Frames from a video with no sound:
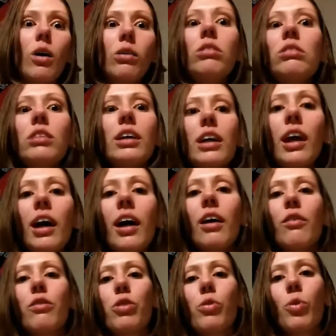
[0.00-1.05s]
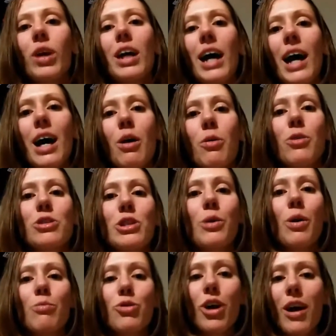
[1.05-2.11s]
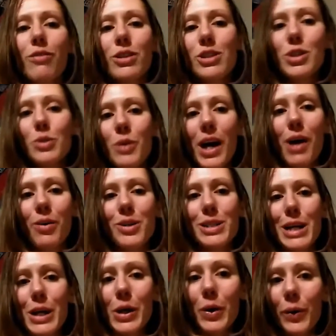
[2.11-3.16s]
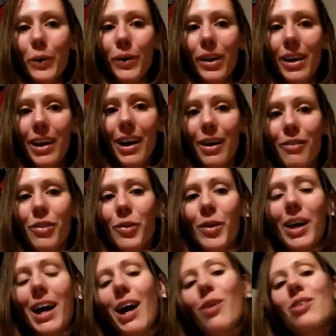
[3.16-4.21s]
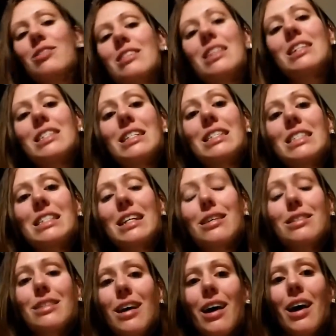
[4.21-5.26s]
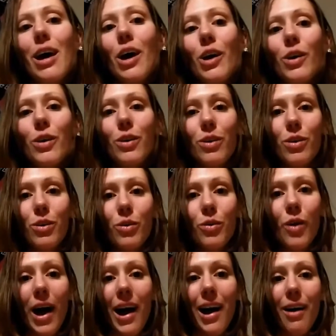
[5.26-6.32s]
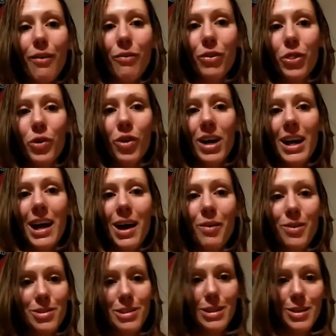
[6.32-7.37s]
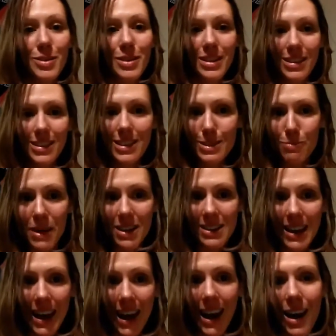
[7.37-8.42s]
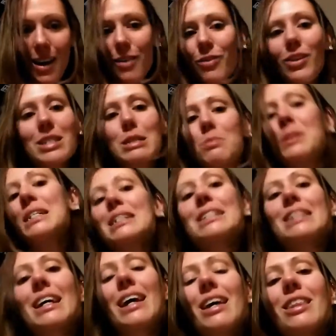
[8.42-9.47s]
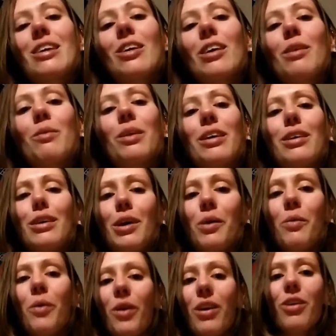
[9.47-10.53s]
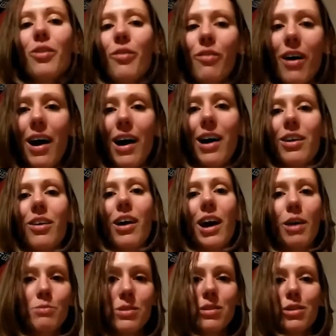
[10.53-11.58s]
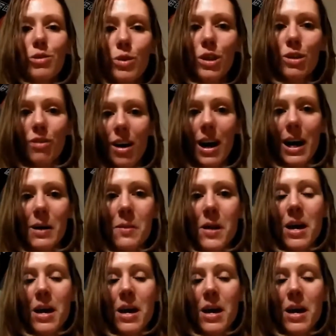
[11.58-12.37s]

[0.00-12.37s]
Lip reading: only have 3 hours. I'm driving 2 hours, and I'd only have 3 hours. And he sees it as, you'd have 3 hours that you didn't expect to have. Let's spend it together. And I'm like, you know what? You're right. You're absolutely right.